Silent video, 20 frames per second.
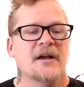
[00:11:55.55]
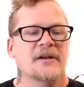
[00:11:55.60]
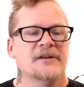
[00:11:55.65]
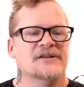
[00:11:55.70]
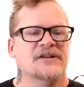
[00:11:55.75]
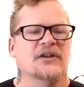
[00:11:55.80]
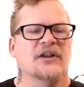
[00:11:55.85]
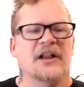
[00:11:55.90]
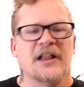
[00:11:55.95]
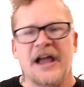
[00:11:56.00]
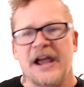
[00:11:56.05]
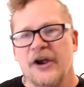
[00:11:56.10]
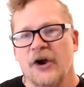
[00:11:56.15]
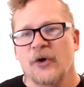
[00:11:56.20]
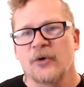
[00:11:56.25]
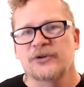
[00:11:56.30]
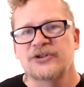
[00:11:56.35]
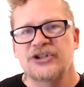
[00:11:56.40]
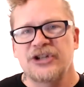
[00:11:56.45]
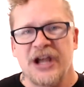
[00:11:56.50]
So they're like,
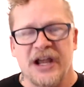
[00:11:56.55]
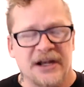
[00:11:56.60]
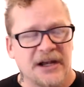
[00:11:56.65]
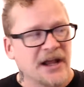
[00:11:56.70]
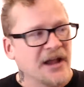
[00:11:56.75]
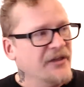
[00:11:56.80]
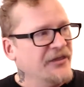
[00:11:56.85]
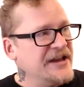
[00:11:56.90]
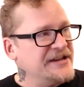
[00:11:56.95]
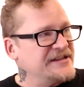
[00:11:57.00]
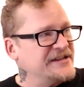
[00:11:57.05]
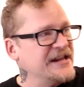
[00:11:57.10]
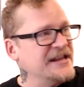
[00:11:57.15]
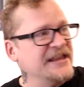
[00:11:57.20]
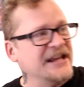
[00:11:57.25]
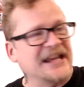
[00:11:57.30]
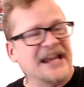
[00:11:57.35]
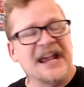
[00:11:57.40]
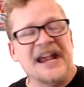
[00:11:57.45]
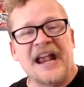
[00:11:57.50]
oh, shit. They see
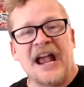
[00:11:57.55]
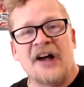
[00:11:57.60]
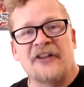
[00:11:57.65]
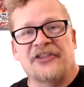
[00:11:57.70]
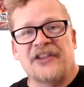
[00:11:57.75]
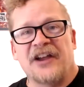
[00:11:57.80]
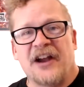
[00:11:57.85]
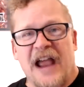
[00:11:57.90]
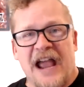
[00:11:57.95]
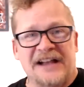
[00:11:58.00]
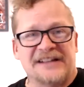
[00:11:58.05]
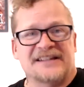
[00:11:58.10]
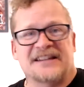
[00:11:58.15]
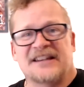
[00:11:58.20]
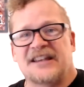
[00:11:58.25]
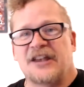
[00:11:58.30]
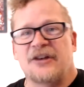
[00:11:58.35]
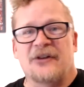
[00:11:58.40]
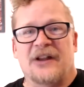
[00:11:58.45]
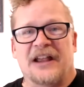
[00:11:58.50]
the king out there
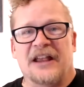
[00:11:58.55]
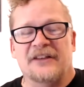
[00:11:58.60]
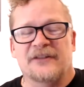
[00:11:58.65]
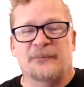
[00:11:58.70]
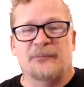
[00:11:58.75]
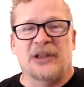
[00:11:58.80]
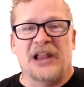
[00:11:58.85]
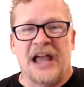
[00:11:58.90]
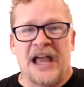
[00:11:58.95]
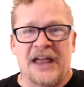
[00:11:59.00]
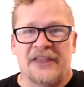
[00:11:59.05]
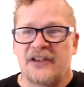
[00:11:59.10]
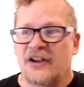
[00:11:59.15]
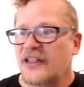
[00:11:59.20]
executing his plan.